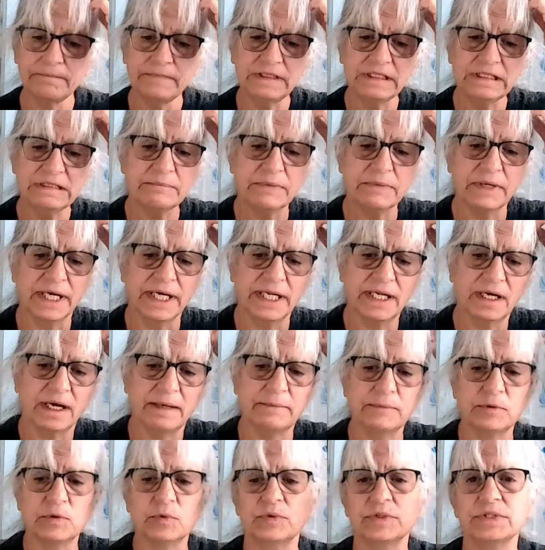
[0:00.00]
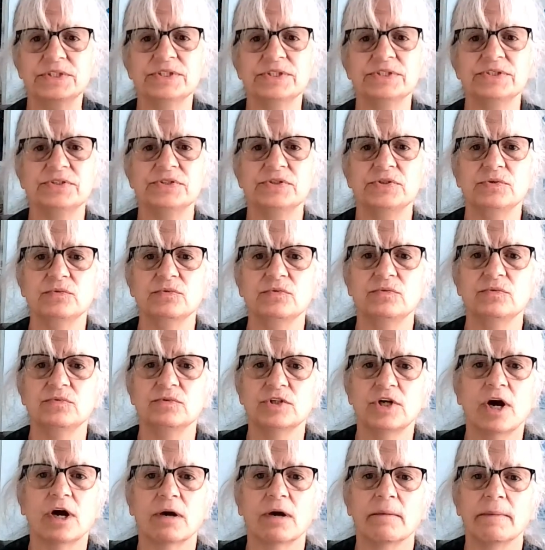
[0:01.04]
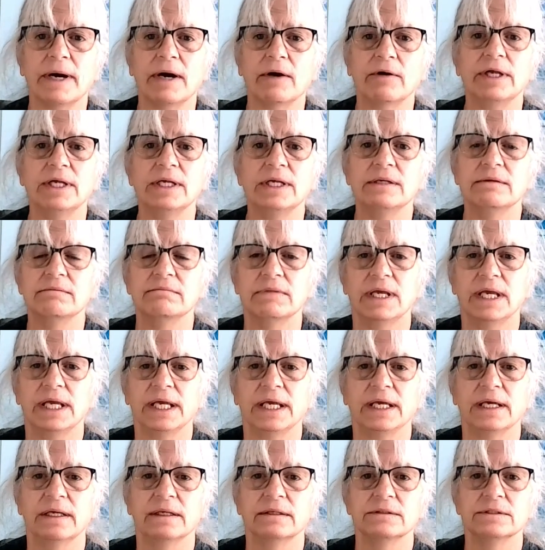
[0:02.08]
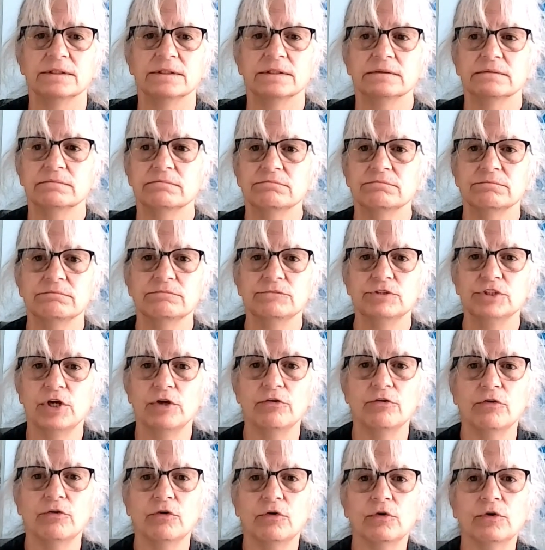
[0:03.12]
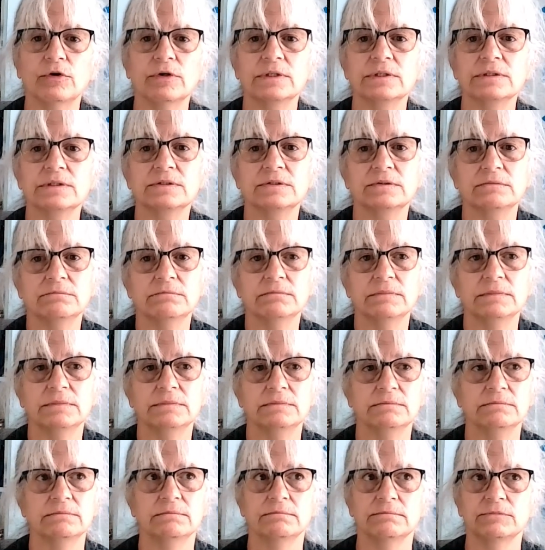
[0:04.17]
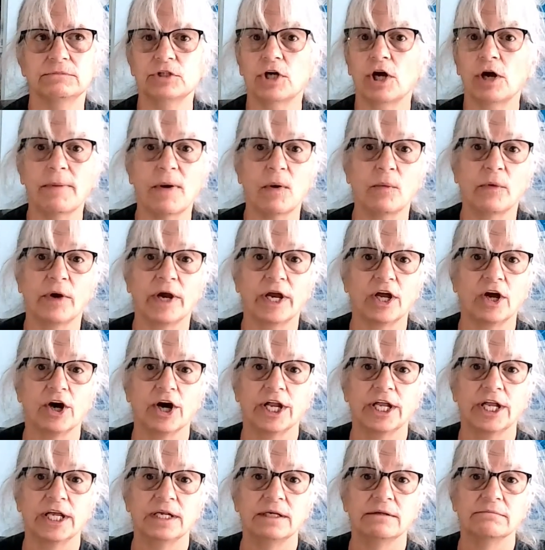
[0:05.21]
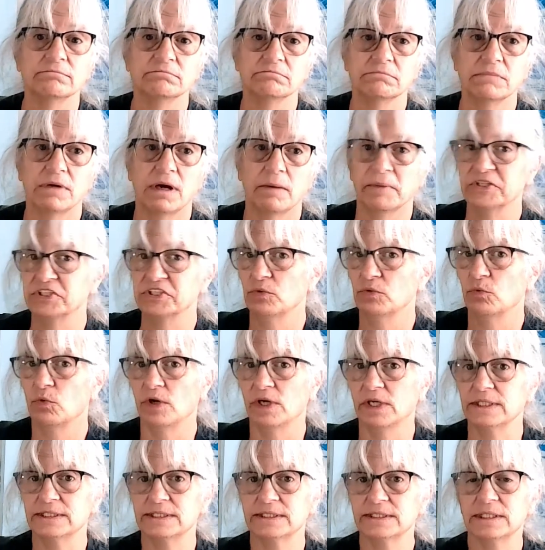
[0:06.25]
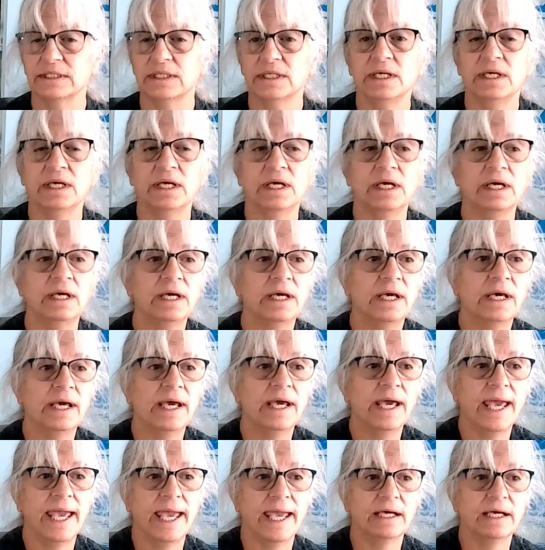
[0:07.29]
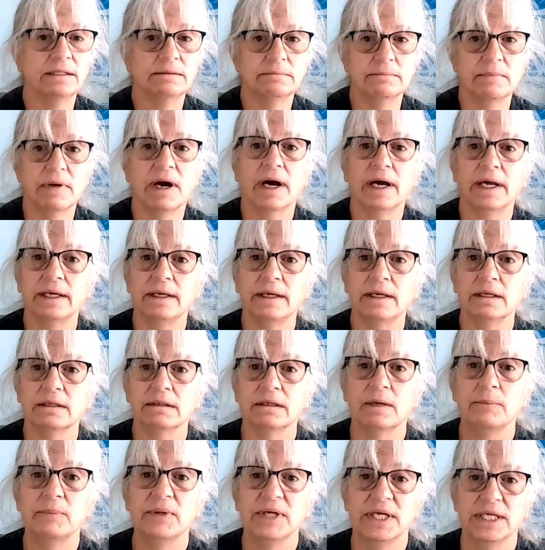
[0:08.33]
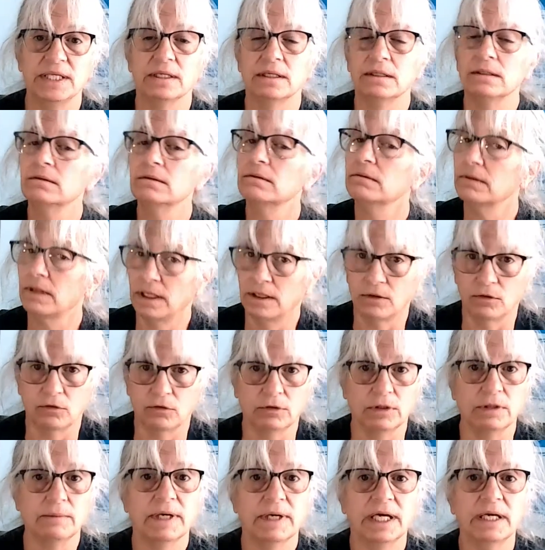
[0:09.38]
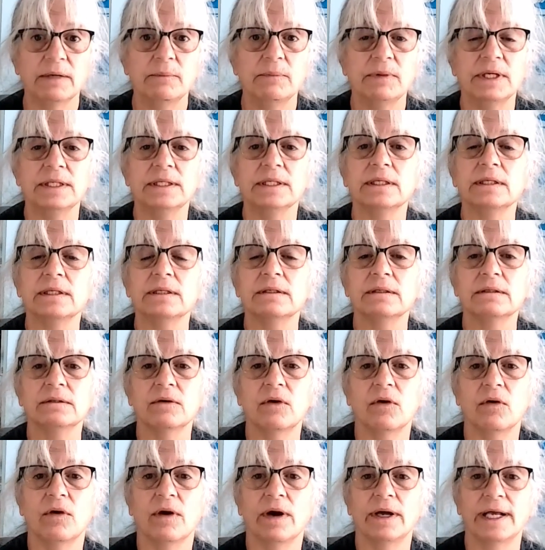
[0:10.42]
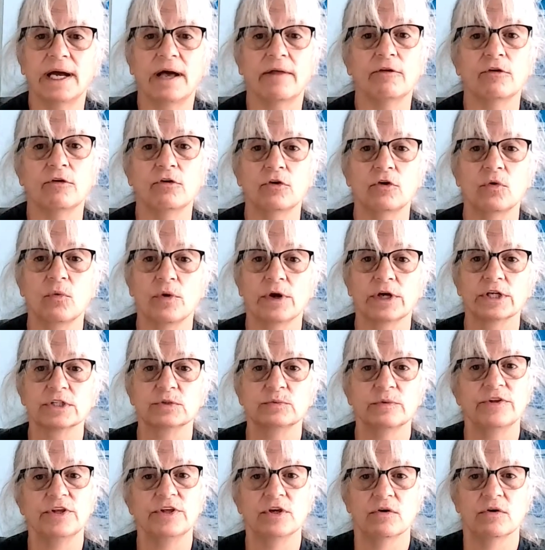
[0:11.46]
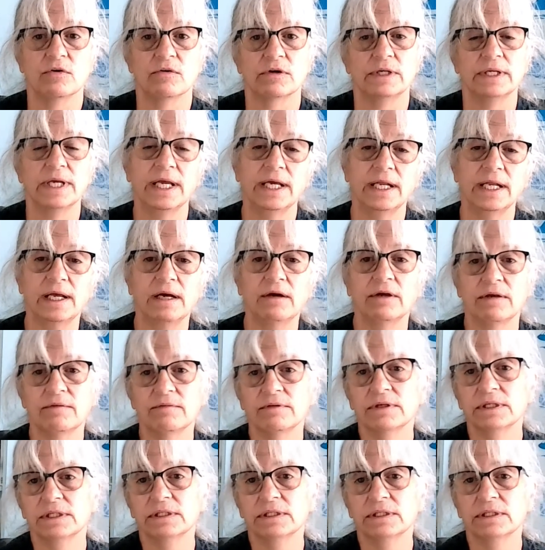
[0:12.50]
but I'm going just to talk about it and show you the hook, talk about where I got it, how much it was, and my opinion, and only my opinion, on how the hook works with the yarn, and I'll give